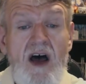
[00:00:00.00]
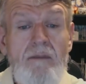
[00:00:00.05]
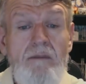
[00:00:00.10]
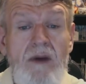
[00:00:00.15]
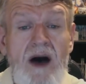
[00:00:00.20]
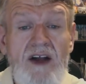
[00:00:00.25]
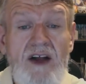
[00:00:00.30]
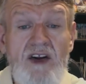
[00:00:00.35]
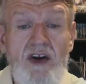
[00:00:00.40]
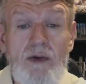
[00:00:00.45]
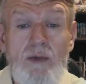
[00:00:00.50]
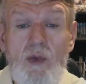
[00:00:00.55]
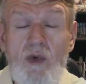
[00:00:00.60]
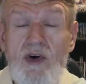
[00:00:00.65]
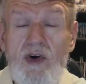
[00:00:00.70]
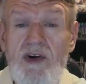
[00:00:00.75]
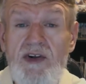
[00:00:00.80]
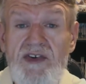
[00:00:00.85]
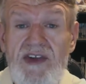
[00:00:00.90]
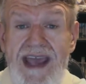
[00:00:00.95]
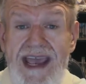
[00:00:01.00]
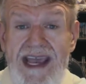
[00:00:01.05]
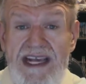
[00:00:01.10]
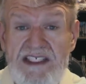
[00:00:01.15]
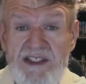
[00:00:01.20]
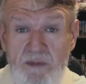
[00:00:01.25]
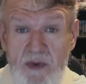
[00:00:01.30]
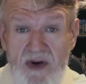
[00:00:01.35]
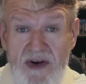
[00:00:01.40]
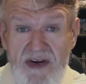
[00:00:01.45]
Modern World
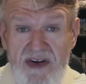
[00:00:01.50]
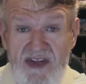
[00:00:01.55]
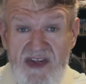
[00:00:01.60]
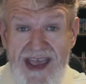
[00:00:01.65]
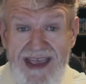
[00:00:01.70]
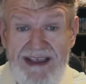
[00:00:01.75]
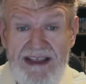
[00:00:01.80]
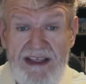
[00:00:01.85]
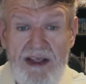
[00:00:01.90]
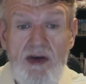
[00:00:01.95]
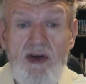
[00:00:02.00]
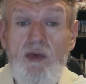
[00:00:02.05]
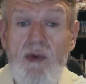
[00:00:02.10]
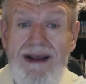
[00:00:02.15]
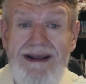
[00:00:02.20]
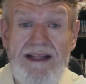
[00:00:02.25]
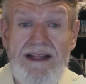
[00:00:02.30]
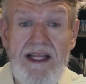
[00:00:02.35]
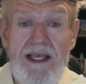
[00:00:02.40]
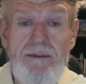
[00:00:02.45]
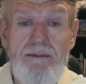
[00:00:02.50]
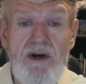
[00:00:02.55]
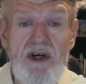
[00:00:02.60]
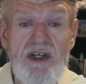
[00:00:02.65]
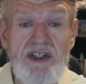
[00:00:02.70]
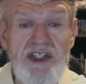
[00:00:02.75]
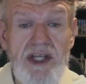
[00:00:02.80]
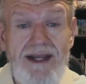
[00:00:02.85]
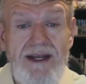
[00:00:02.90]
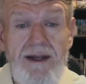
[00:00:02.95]
Expert, thank you. Greatly
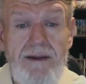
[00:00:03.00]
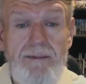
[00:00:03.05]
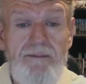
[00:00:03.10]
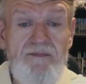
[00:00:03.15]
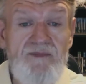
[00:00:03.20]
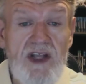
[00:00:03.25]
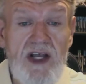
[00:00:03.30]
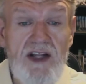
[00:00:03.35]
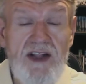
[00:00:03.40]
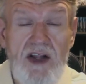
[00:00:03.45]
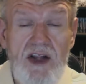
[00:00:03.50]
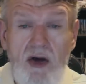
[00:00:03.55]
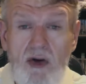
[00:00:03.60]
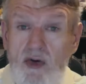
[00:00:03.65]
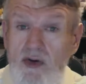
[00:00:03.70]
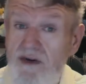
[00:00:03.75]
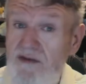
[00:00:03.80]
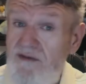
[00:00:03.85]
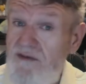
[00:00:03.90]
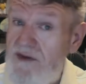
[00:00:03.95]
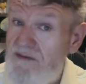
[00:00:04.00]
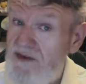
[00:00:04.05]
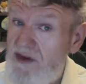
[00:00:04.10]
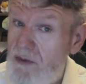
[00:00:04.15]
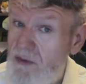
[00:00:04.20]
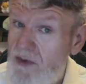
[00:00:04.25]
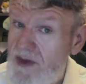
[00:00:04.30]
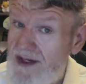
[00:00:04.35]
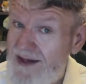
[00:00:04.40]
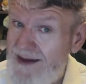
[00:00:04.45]
appreciated. Claude
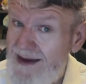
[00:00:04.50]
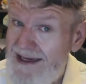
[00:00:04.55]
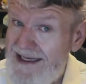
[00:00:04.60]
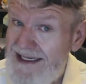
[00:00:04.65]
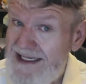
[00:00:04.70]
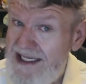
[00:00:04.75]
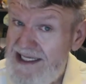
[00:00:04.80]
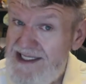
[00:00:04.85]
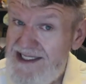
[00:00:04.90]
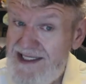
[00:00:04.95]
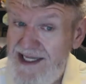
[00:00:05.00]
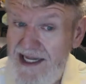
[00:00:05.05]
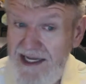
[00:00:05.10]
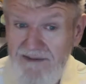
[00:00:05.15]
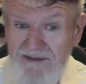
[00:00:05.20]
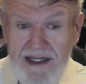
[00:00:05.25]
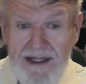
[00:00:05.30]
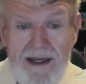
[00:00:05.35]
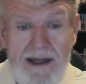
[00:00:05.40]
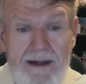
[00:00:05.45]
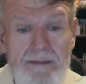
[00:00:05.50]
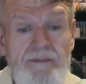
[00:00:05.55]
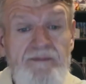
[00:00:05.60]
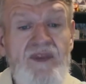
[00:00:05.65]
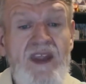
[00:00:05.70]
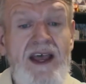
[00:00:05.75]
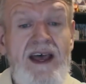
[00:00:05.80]
5190, son of a gun.